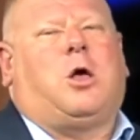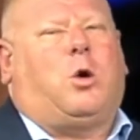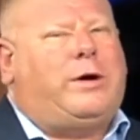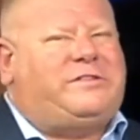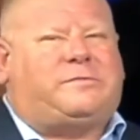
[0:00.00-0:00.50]

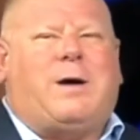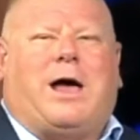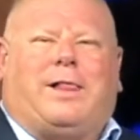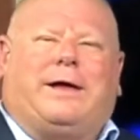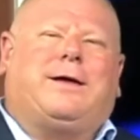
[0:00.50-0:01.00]
always
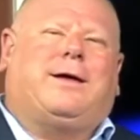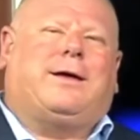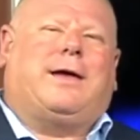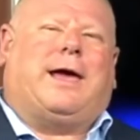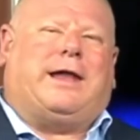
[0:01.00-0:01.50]
smiling,
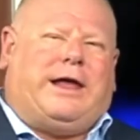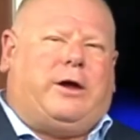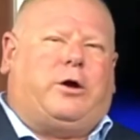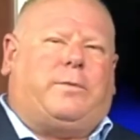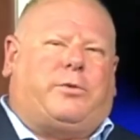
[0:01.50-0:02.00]
and
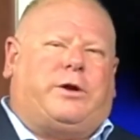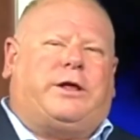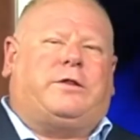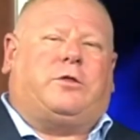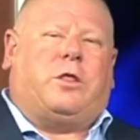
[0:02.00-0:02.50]
eager to put
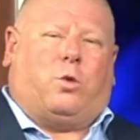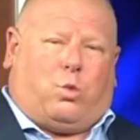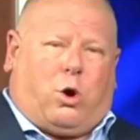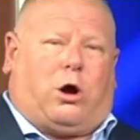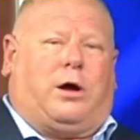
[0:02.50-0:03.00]
in the
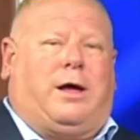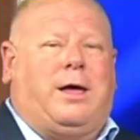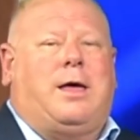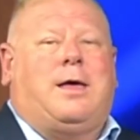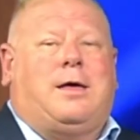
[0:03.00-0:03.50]
work
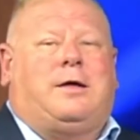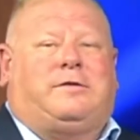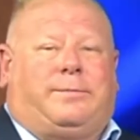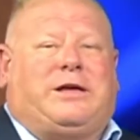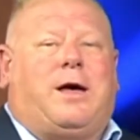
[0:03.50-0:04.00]

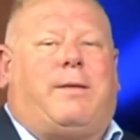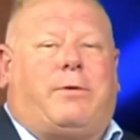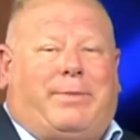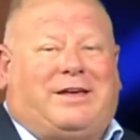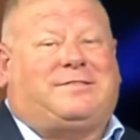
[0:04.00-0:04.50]
to become
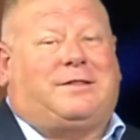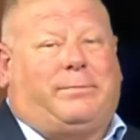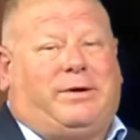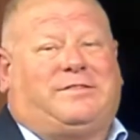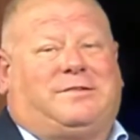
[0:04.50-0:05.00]
the best in
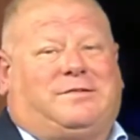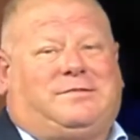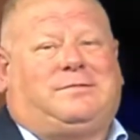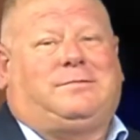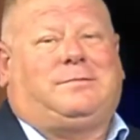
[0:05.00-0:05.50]
the business.